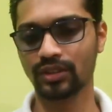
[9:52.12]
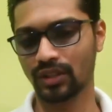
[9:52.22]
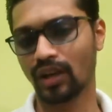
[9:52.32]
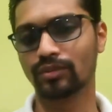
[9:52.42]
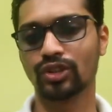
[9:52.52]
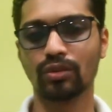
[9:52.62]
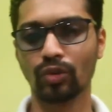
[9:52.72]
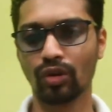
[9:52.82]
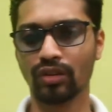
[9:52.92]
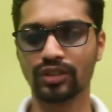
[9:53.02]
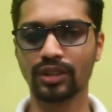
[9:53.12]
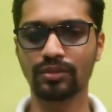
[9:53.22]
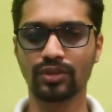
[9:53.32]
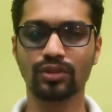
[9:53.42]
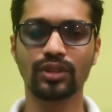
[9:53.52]
which comes on mole
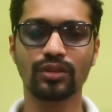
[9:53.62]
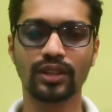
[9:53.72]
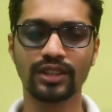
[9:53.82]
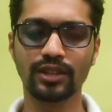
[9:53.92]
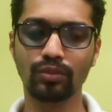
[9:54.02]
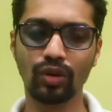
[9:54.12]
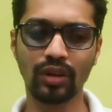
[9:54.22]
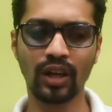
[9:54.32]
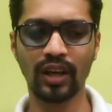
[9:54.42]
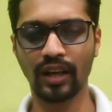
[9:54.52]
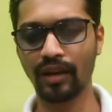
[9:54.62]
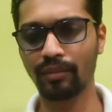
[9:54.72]
concept. So you can see mole